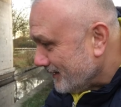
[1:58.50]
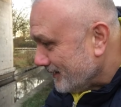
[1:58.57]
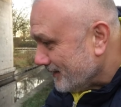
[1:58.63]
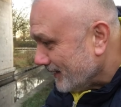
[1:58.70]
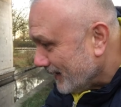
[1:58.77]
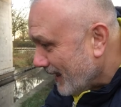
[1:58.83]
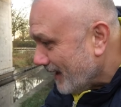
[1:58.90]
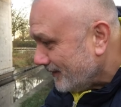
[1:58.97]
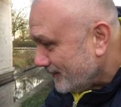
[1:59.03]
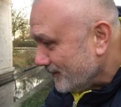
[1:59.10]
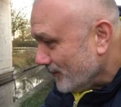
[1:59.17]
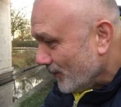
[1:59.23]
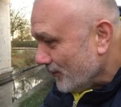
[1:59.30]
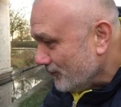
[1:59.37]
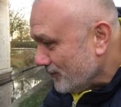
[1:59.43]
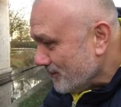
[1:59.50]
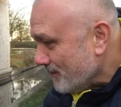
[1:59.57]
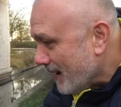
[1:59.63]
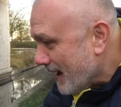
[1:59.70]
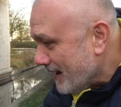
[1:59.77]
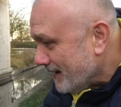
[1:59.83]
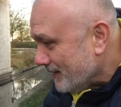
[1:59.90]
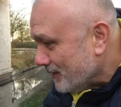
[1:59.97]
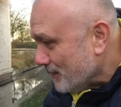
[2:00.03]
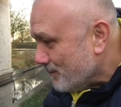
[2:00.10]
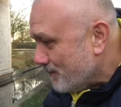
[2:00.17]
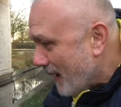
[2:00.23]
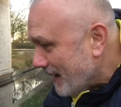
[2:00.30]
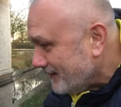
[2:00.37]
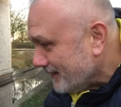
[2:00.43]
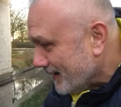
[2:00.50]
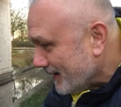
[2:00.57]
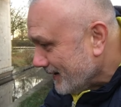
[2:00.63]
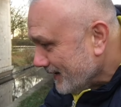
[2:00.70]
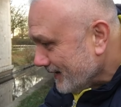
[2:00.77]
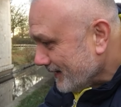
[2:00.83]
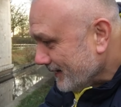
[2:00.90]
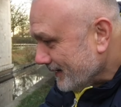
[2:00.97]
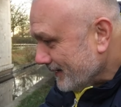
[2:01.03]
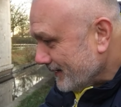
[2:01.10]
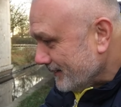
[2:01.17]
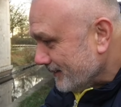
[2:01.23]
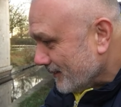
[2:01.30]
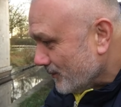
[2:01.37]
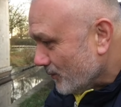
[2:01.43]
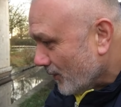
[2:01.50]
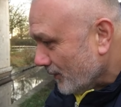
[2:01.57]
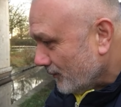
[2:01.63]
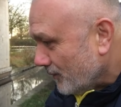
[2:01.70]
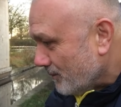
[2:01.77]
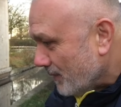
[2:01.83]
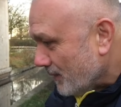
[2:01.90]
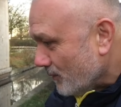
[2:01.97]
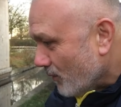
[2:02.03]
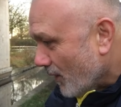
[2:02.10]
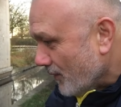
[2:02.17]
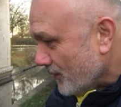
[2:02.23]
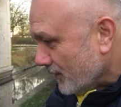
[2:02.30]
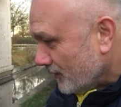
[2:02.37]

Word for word: the less noise you make, the better. You don't want to be the one that